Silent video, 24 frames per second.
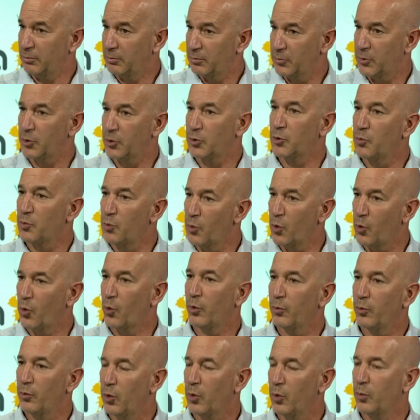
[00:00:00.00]
There's more
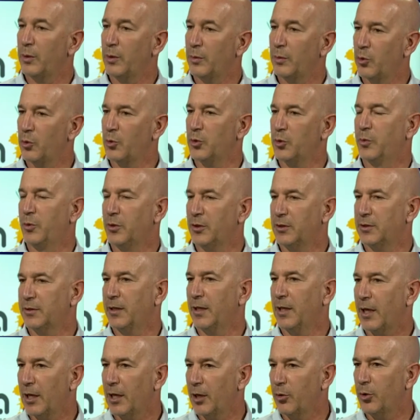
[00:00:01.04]
and more people who speak the
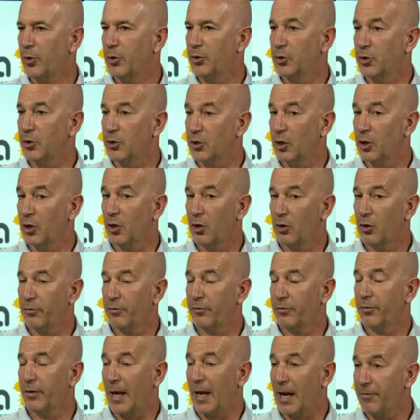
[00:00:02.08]
language. There's a lot of
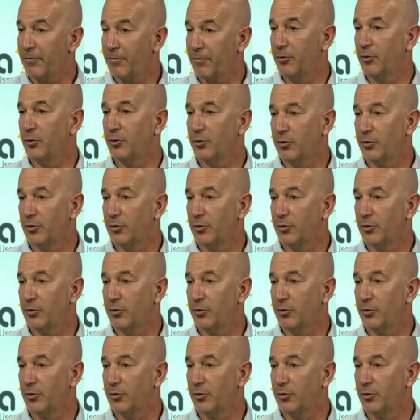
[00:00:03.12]
effort